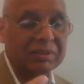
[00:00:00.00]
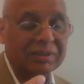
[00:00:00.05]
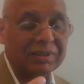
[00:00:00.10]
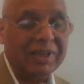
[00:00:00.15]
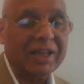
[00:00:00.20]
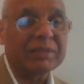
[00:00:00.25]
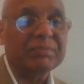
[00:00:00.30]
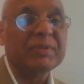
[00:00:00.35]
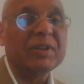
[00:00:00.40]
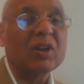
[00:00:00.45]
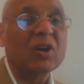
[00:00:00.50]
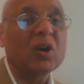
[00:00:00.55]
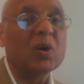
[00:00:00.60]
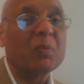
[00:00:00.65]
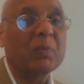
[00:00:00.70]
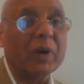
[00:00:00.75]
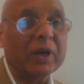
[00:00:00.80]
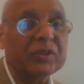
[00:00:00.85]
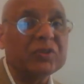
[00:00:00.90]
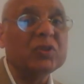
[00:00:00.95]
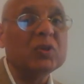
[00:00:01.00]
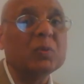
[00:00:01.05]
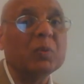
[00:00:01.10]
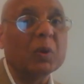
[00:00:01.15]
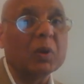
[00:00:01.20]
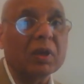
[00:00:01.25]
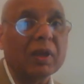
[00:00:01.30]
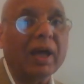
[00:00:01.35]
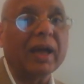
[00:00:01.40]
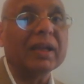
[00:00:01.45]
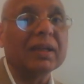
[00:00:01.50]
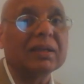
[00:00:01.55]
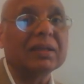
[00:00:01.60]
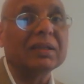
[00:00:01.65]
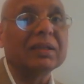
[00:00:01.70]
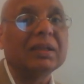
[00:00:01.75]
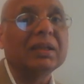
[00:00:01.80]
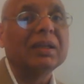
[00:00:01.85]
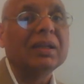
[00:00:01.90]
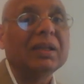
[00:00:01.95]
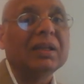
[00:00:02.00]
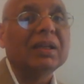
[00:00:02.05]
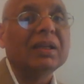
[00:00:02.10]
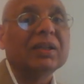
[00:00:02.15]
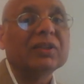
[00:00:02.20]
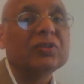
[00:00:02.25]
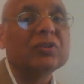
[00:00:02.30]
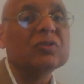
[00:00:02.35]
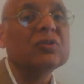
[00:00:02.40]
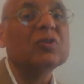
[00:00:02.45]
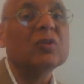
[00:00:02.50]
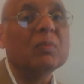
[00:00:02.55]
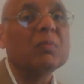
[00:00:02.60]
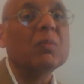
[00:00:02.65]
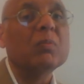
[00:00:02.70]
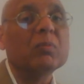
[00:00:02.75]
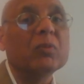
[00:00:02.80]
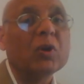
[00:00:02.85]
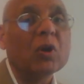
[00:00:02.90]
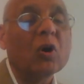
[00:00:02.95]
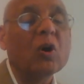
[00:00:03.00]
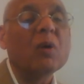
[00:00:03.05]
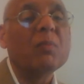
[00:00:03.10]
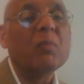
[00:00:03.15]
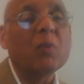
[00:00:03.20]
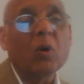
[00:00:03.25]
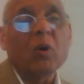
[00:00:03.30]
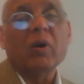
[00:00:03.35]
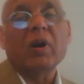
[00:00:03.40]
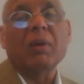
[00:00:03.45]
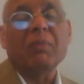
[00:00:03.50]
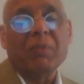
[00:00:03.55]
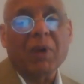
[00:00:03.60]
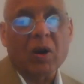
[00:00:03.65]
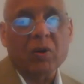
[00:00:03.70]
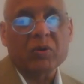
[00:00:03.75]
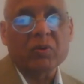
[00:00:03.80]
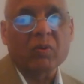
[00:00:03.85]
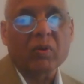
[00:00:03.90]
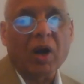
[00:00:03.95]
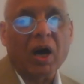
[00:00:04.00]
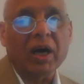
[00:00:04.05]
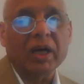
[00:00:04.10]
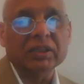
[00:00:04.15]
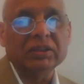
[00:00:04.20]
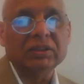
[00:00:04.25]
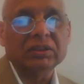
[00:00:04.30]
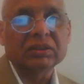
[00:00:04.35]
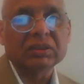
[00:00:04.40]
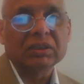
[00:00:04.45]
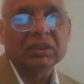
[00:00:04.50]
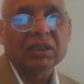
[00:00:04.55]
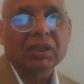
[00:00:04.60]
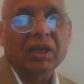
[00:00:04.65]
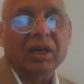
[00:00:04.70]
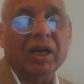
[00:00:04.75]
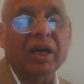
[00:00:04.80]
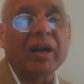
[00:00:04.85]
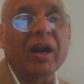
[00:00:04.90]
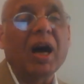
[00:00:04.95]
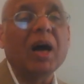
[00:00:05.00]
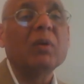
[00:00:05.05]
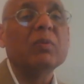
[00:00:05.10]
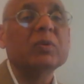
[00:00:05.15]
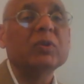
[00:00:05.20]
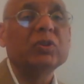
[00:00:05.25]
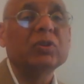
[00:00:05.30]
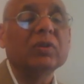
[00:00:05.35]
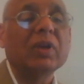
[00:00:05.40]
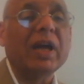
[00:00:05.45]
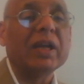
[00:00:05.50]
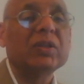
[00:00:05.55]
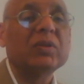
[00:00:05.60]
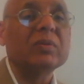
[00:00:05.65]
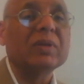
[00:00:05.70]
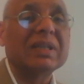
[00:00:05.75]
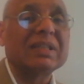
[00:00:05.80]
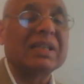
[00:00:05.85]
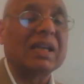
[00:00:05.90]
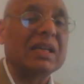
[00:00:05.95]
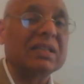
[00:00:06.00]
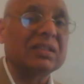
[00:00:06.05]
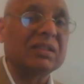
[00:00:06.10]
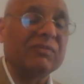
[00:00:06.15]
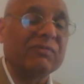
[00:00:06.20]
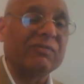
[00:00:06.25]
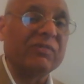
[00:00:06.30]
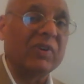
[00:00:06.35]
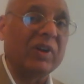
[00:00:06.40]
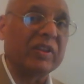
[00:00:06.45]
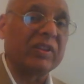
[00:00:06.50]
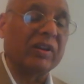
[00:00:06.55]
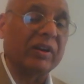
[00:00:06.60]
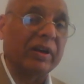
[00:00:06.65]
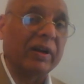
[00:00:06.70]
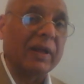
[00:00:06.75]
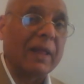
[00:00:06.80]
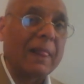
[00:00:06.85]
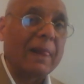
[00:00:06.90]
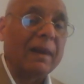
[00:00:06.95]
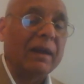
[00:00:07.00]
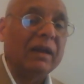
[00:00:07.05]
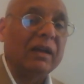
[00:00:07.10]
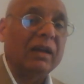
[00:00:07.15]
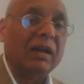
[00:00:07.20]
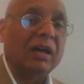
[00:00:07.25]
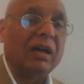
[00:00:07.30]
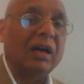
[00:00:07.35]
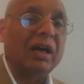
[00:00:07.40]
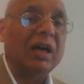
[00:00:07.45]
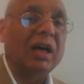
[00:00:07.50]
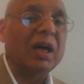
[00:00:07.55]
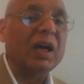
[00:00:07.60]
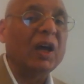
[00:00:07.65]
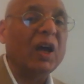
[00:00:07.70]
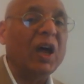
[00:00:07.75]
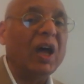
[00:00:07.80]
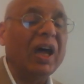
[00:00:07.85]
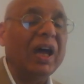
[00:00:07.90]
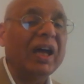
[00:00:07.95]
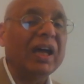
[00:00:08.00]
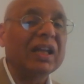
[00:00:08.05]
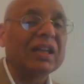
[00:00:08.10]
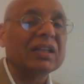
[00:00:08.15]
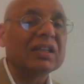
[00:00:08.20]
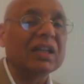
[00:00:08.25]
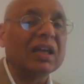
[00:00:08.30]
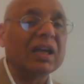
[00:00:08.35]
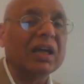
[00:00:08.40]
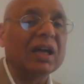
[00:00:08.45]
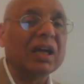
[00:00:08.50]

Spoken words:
let me know what you would like to know more about Raj, or how would you like to assess him further, and